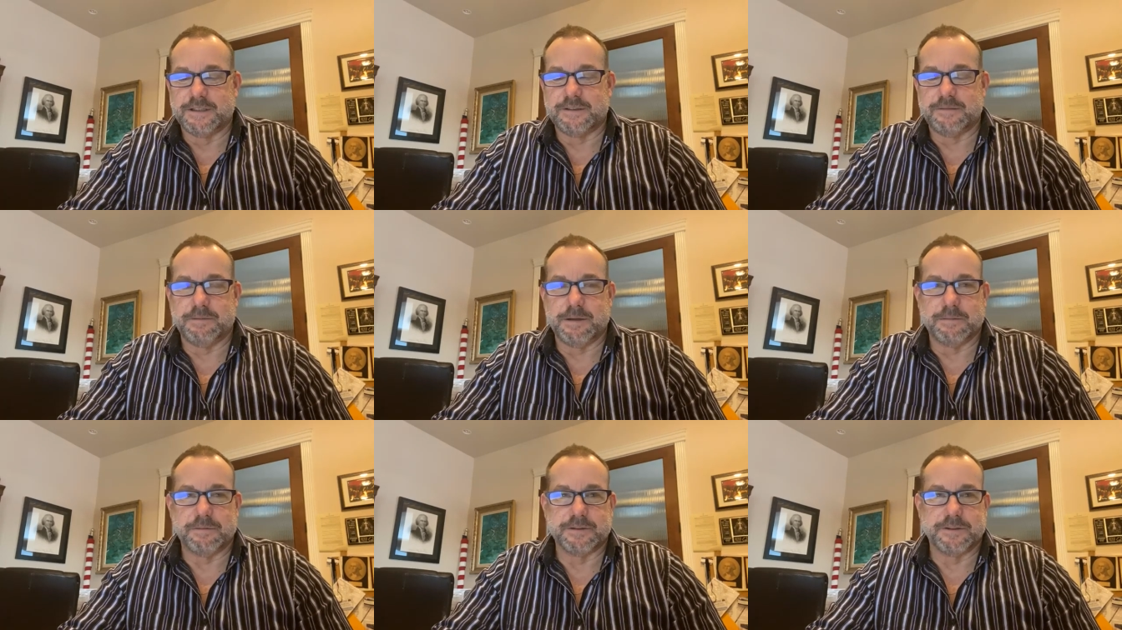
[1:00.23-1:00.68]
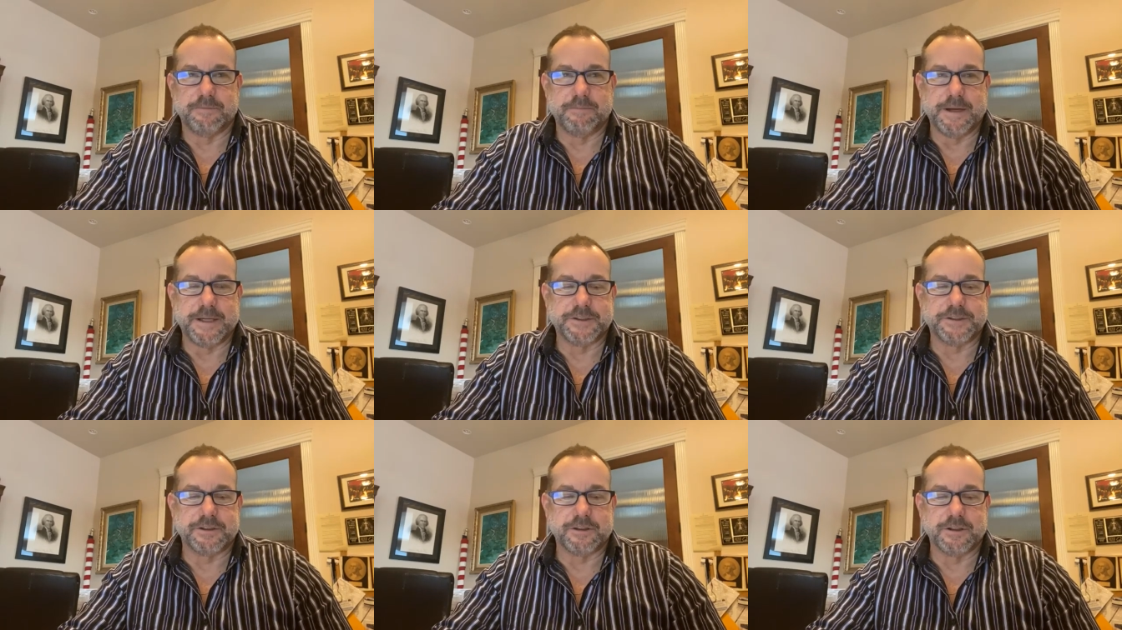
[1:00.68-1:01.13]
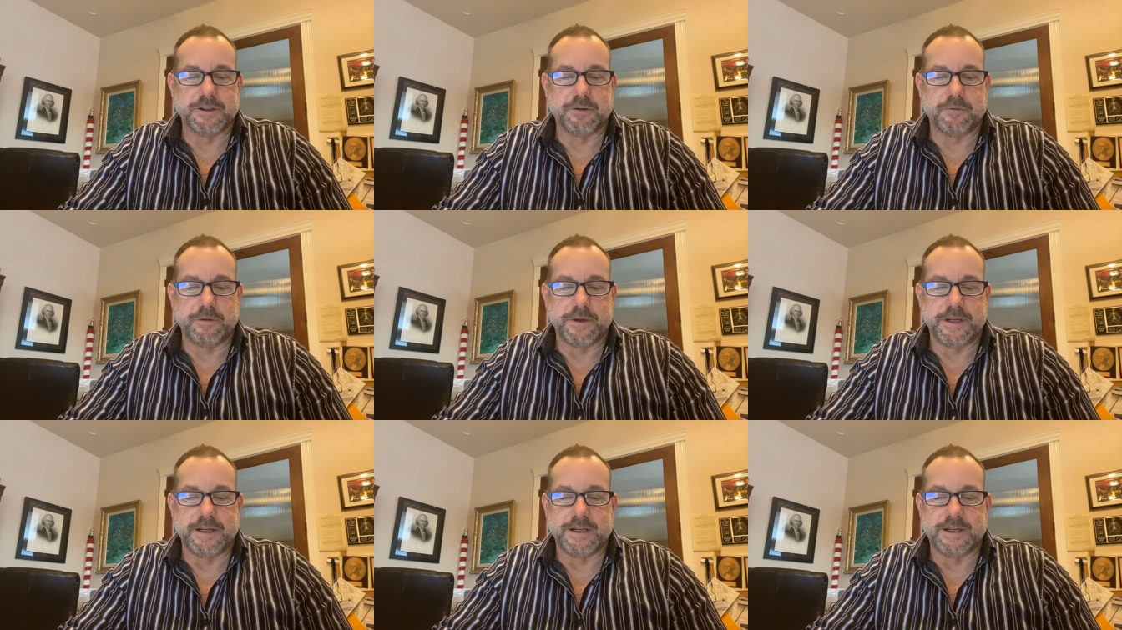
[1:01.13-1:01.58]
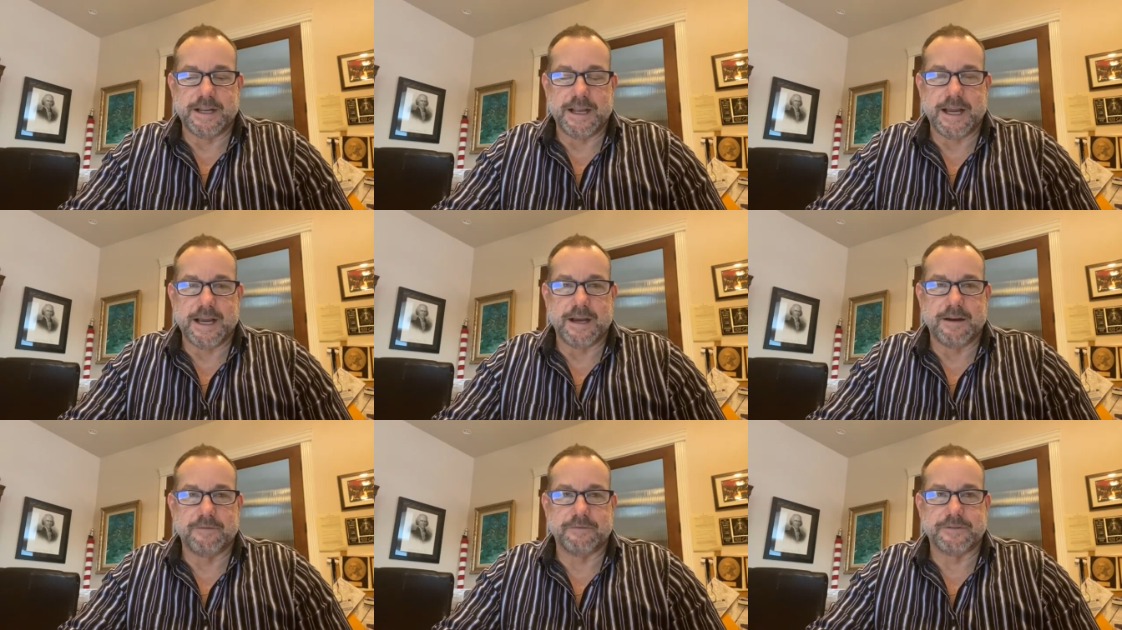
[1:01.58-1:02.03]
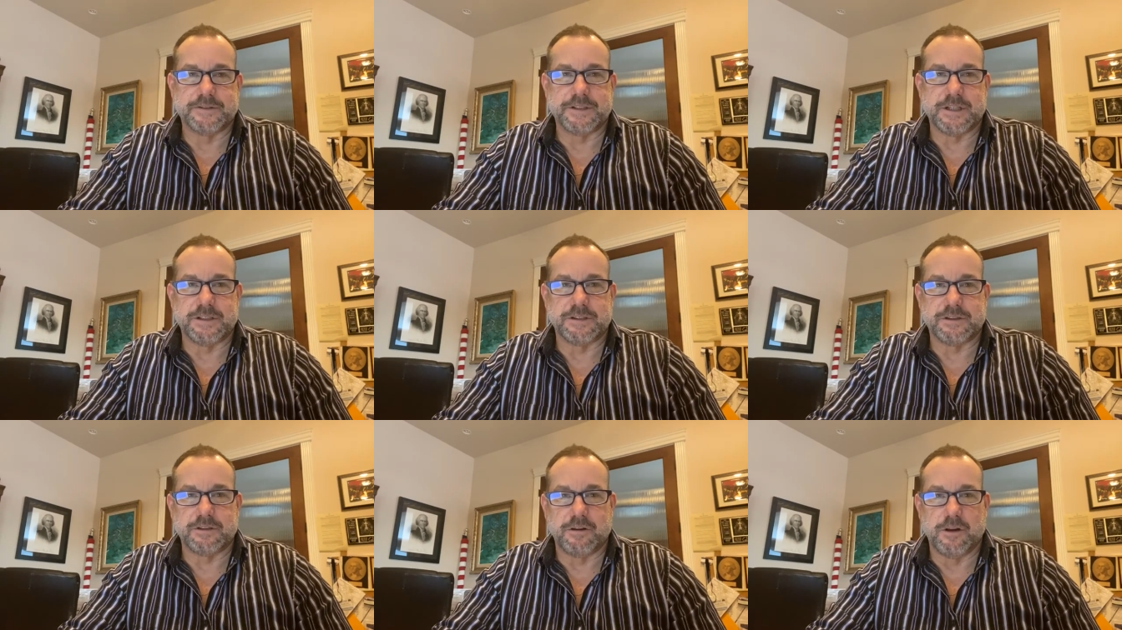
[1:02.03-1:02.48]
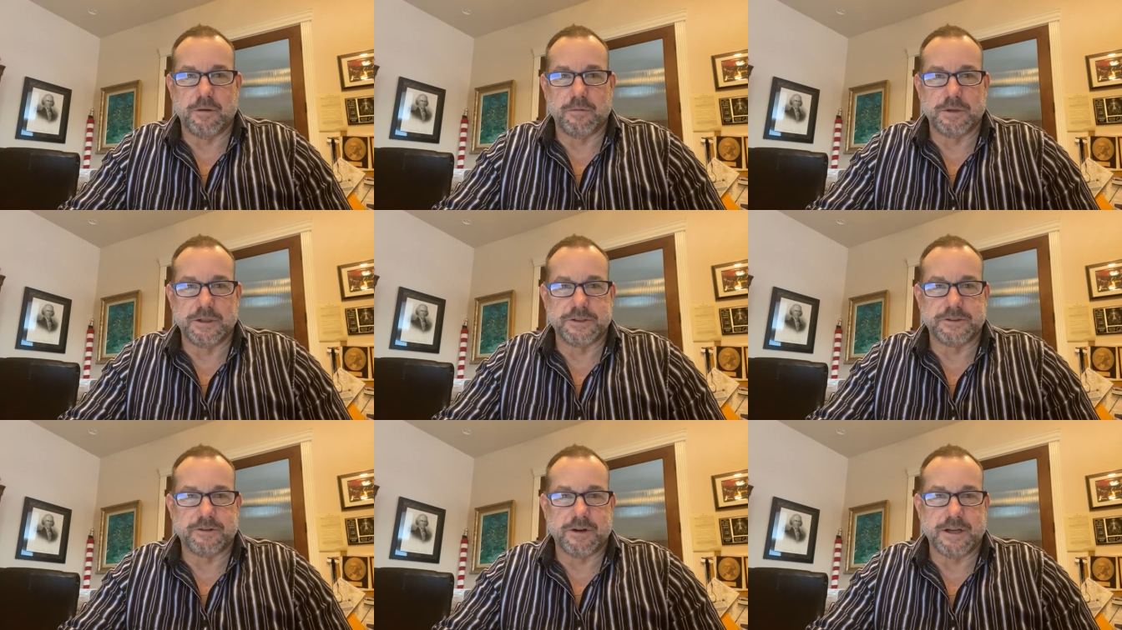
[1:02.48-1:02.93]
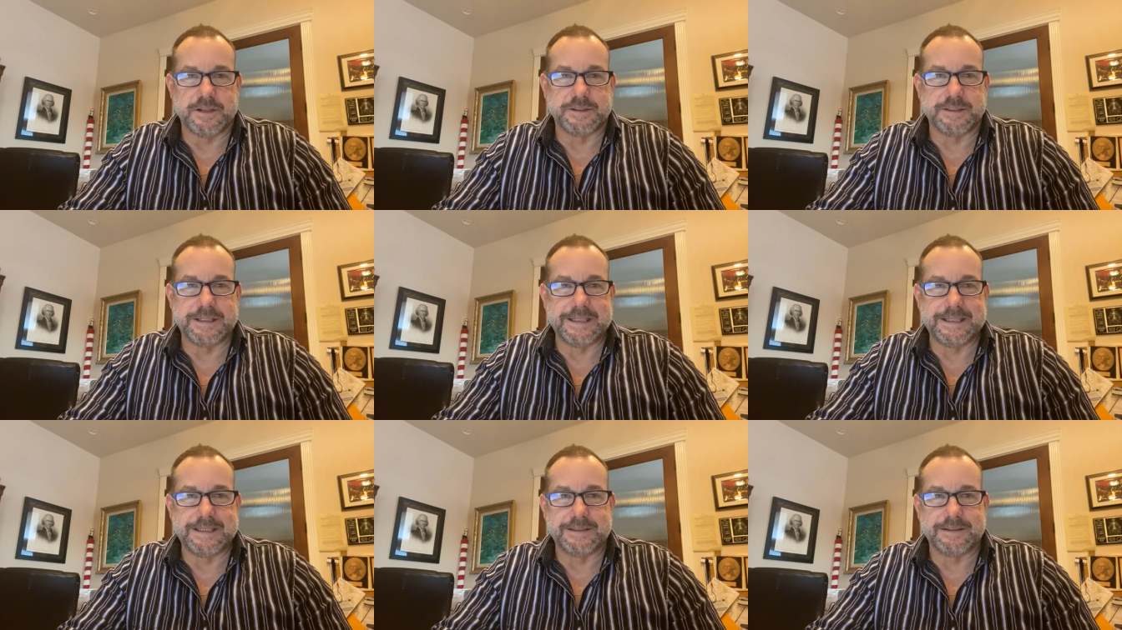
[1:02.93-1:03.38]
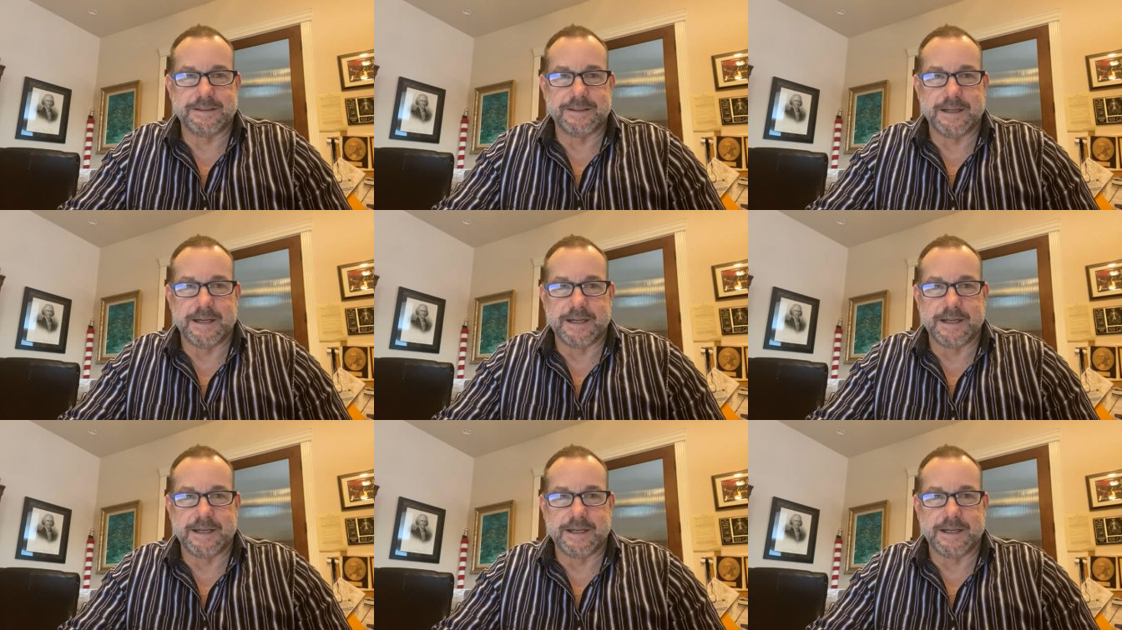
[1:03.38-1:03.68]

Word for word: to be able to make sure that we didn't have such global atrocities